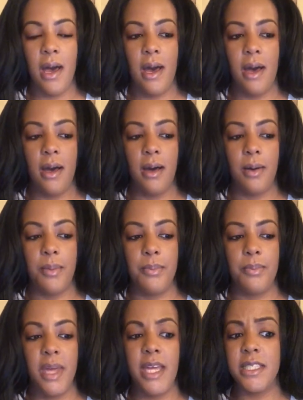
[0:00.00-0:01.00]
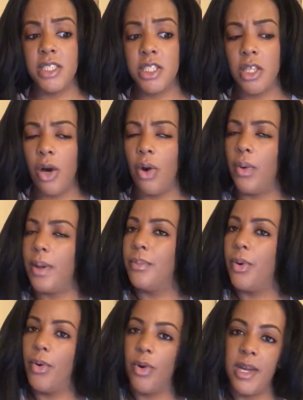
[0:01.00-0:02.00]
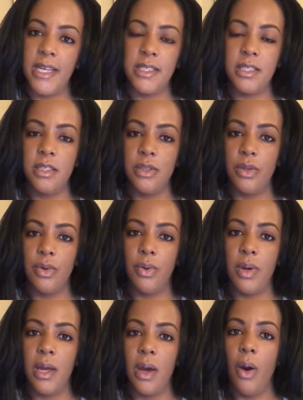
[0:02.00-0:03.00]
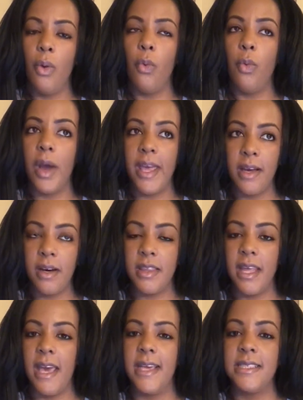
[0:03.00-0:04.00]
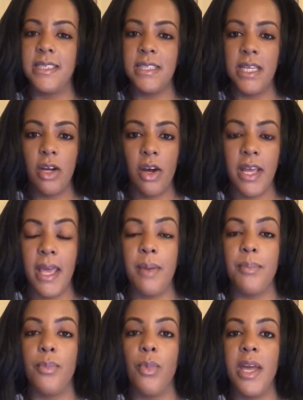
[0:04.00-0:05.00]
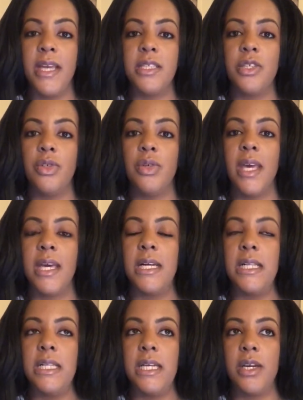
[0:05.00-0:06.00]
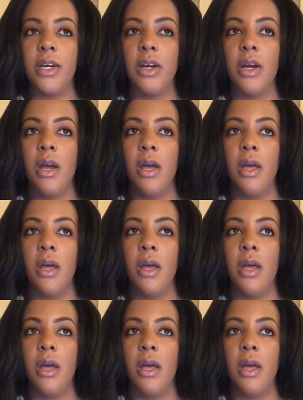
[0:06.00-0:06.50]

And it's so important to wait on that and sit on it and wait until you get clear